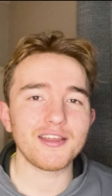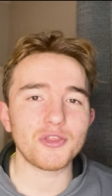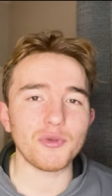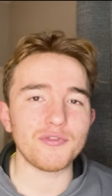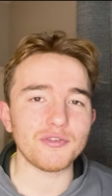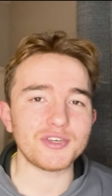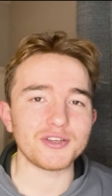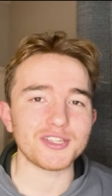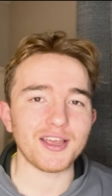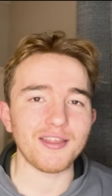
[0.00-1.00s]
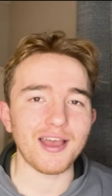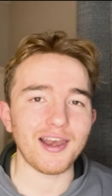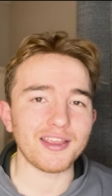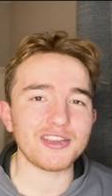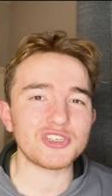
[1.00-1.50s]
350 or something like that.
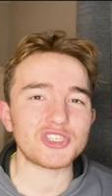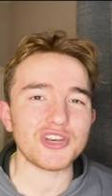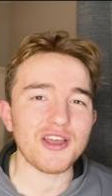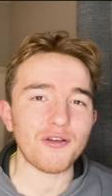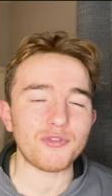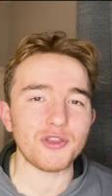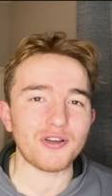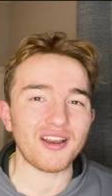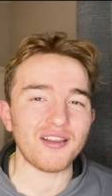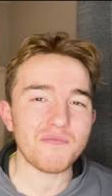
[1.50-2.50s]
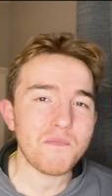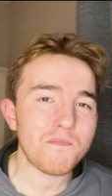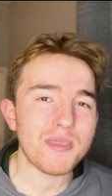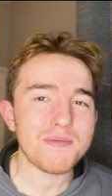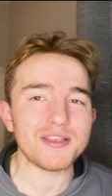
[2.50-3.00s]
Like just enough that you're kind of like, mm,
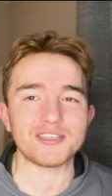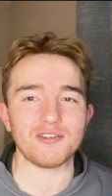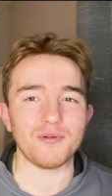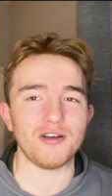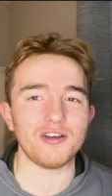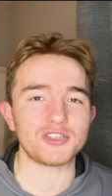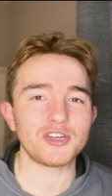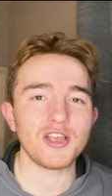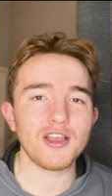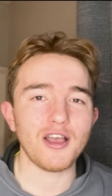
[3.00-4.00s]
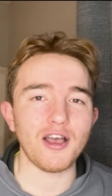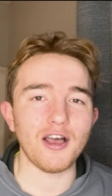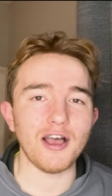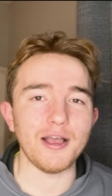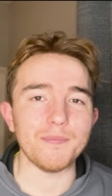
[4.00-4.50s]
maybe it's a little harsh.
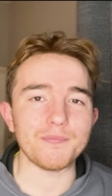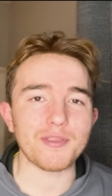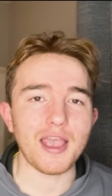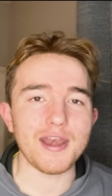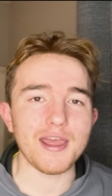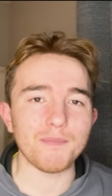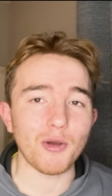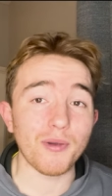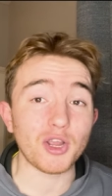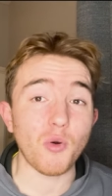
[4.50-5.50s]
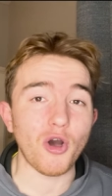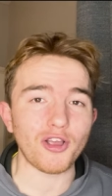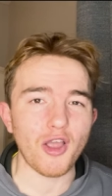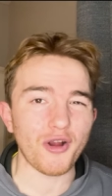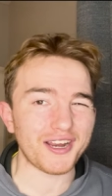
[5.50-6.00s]
Um, and then on my Quarq,
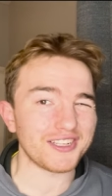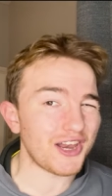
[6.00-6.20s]
I reckon it's a